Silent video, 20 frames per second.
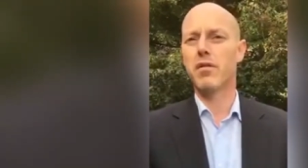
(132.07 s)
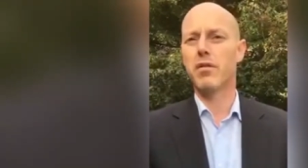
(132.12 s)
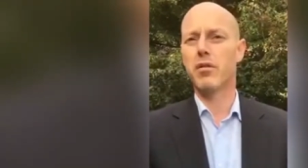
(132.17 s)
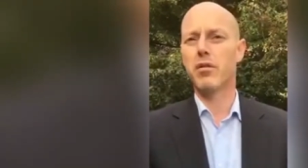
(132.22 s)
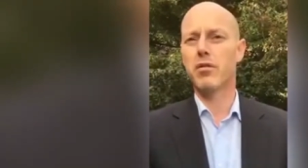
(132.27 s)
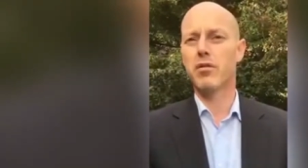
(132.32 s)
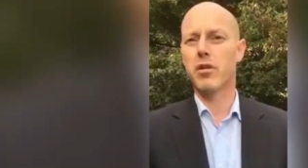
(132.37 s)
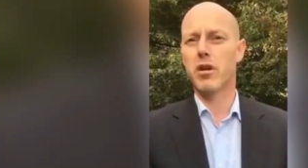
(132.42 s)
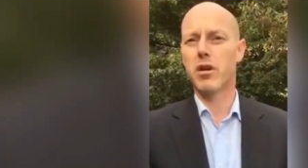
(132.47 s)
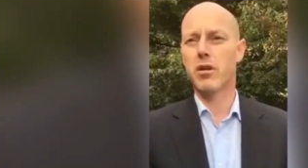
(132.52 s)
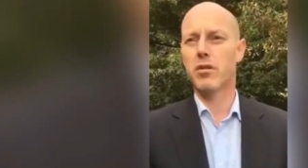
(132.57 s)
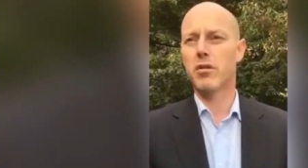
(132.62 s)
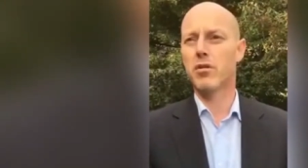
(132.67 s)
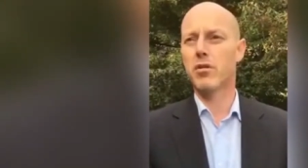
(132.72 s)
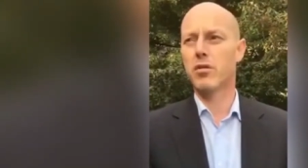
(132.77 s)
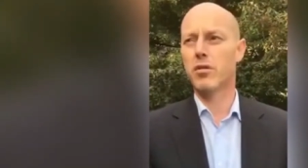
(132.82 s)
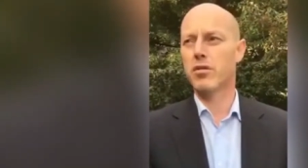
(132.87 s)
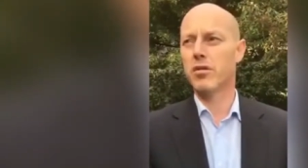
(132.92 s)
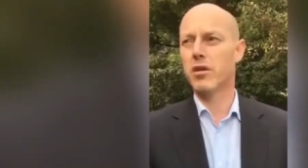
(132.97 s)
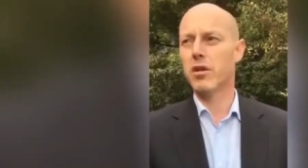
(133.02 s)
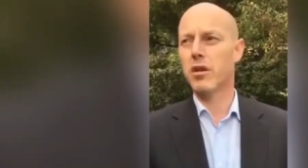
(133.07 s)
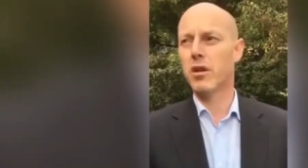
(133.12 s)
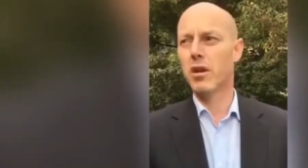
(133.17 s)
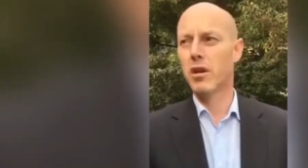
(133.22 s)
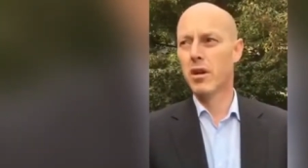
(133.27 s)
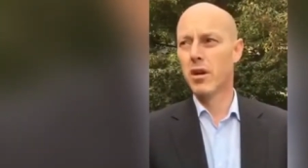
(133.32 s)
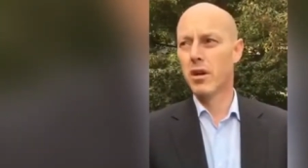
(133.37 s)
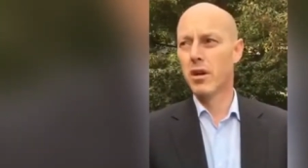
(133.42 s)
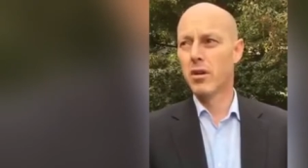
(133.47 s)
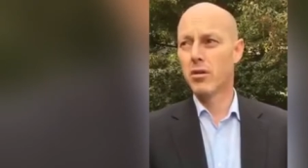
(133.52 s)
If you start using
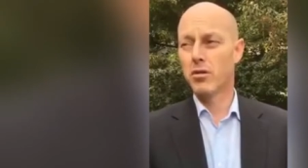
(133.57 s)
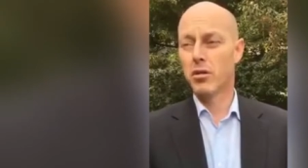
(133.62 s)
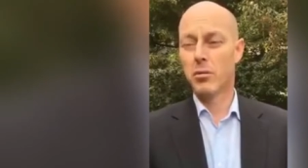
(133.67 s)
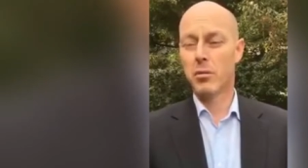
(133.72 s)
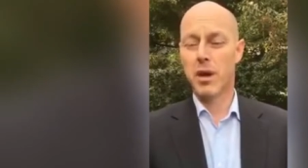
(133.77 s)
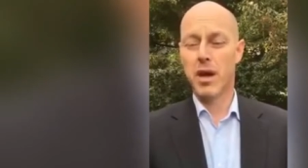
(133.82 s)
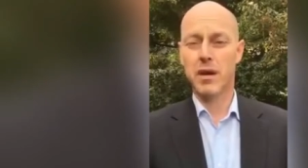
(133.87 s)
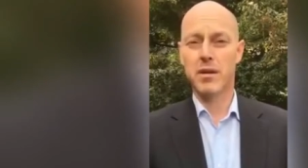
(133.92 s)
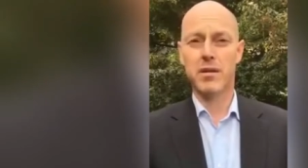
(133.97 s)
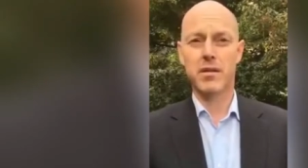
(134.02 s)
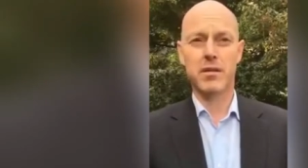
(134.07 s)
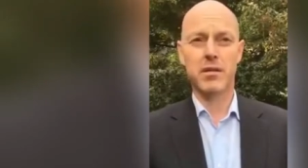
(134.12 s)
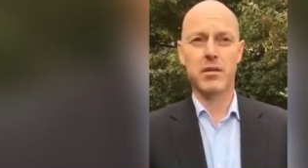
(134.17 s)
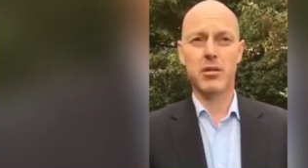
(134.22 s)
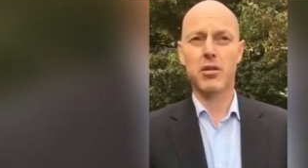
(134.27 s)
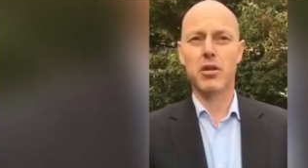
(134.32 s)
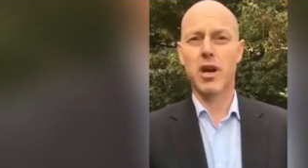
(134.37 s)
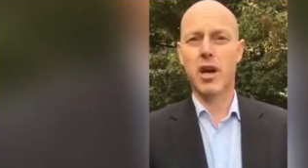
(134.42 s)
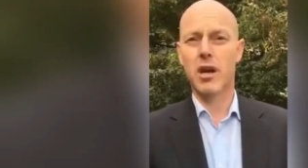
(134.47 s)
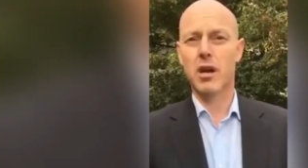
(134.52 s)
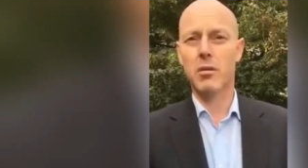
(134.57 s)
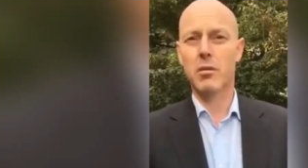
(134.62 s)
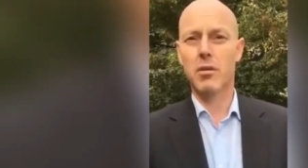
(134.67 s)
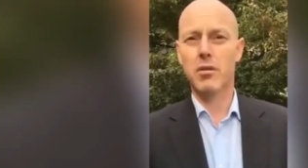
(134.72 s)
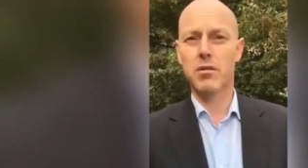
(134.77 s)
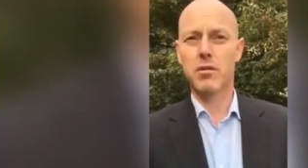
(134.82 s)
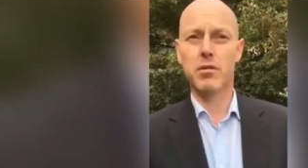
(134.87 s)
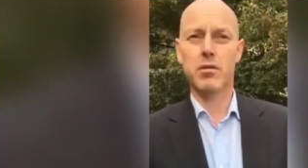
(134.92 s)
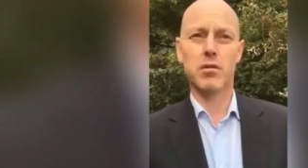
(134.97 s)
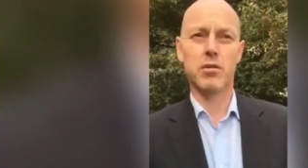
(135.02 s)
some ecstasy or
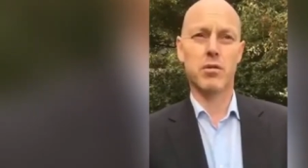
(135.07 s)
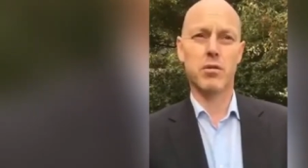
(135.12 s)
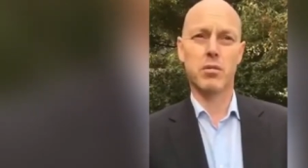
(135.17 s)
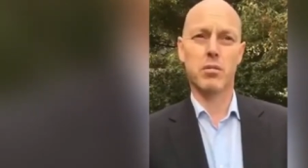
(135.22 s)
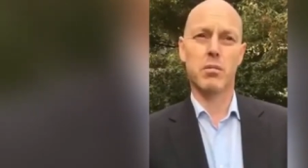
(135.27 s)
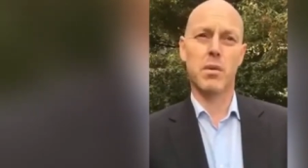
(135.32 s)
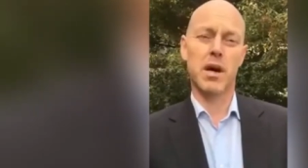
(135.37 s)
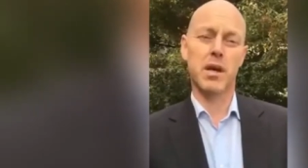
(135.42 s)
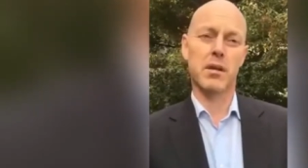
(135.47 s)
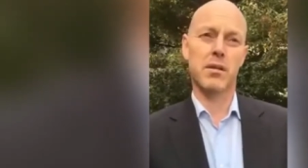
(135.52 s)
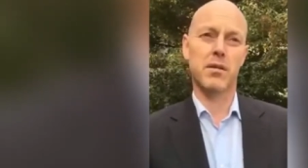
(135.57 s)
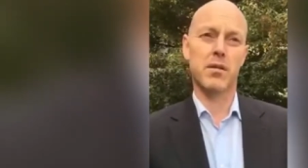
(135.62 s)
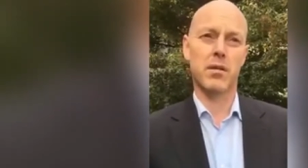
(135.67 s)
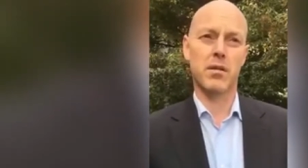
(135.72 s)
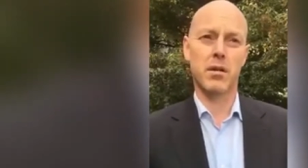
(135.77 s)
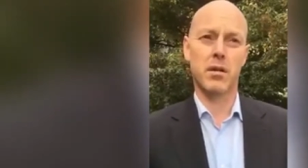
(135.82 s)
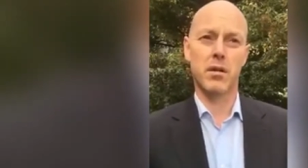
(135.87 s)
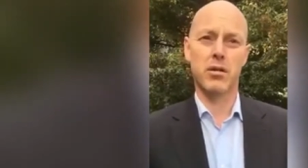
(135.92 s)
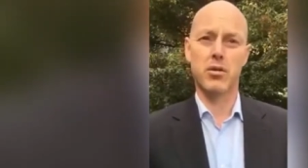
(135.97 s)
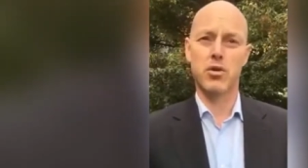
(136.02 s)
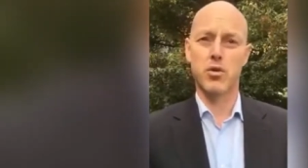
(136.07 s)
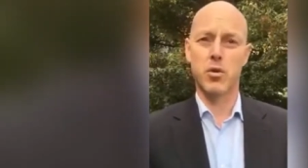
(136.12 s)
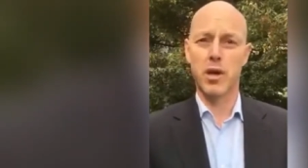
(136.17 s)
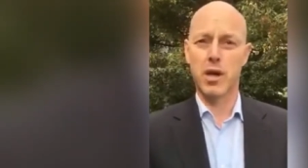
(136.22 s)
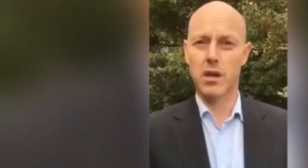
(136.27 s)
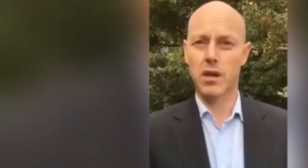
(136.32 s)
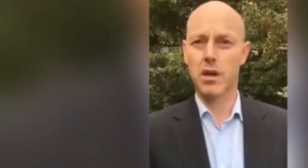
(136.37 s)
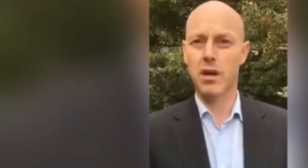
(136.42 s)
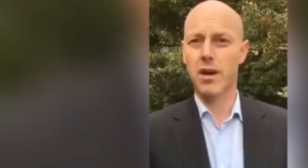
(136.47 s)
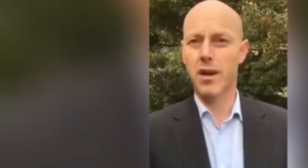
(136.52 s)
cannabis, you might
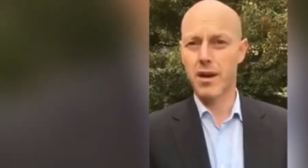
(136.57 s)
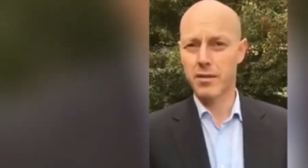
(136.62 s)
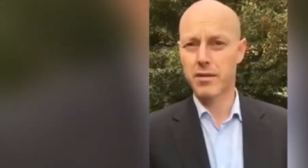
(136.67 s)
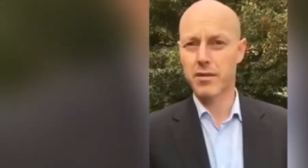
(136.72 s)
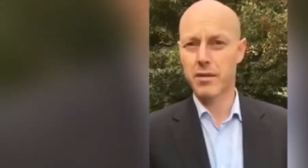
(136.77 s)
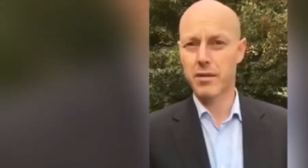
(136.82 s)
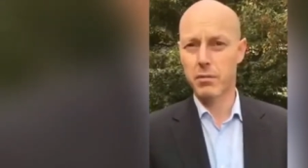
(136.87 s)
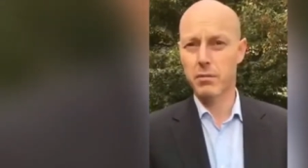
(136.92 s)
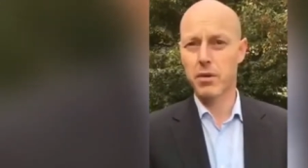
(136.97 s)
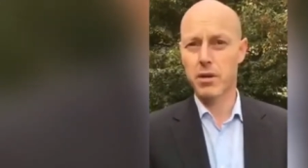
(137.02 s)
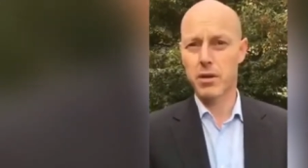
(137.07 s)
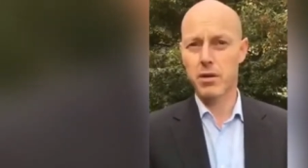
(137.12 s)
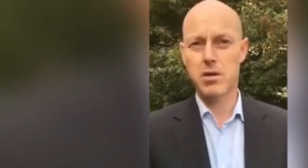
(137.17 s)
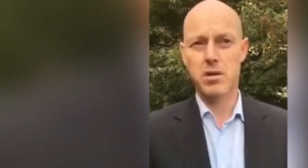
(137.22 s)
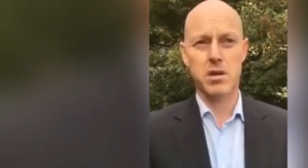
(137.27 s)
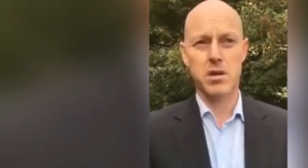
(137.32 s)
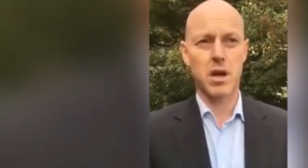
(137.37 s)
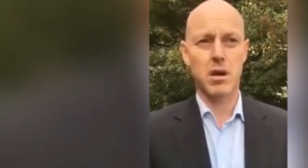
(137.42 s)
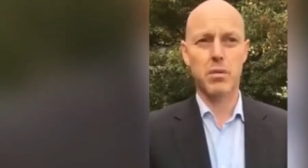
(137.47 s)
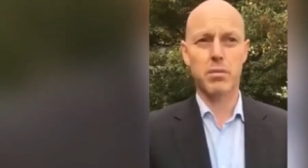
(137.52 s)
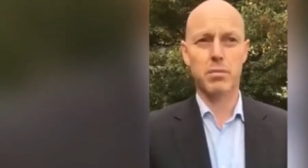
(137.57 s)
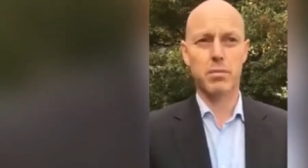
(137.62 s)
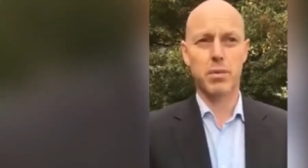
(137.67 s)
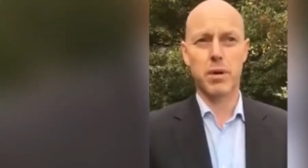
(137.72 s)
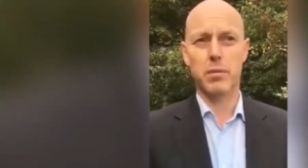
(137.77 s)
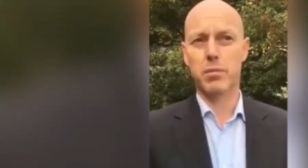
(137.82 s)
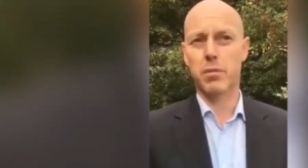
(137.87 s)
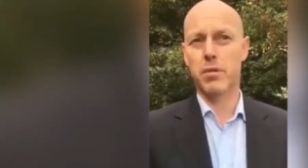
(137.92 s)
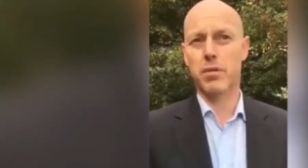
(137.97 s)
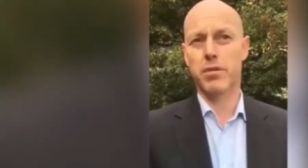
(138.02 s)
drink less because now
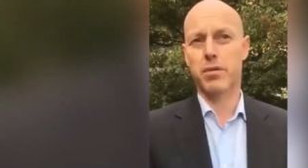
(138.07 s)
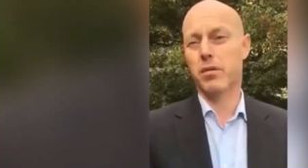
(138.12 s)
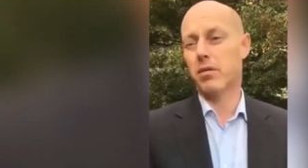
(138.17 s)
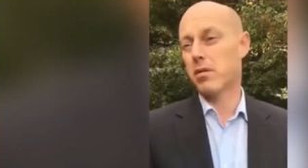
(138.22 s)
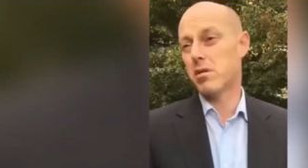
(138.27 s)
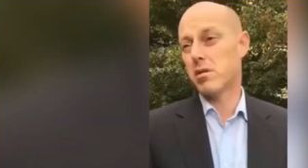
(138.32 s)
people